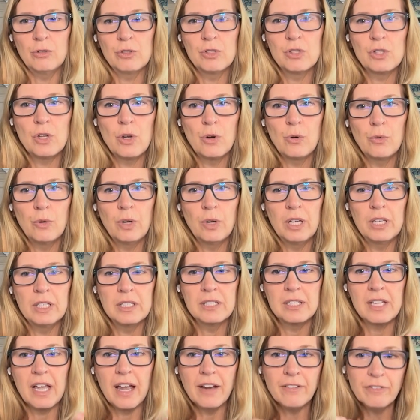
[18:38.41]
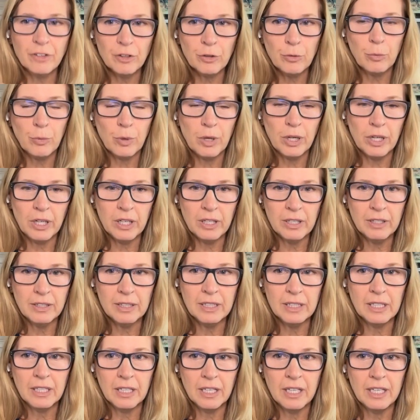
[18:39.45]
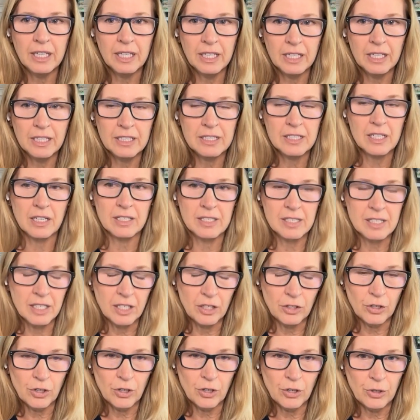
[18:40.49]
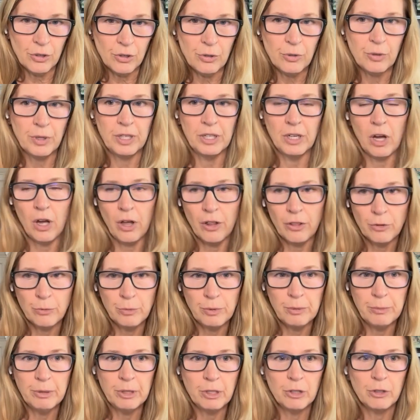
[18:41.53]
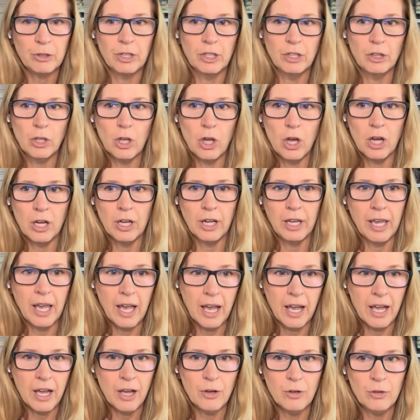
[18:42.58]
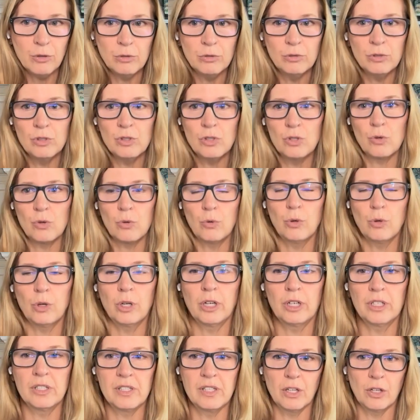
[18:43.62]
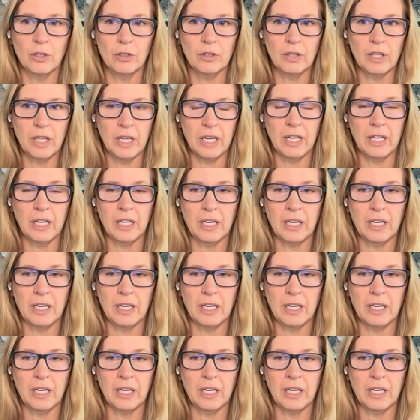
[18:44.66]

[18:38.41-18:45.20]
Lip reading: So is everyone in a tuxedo and all the women are in long gowns, or is there like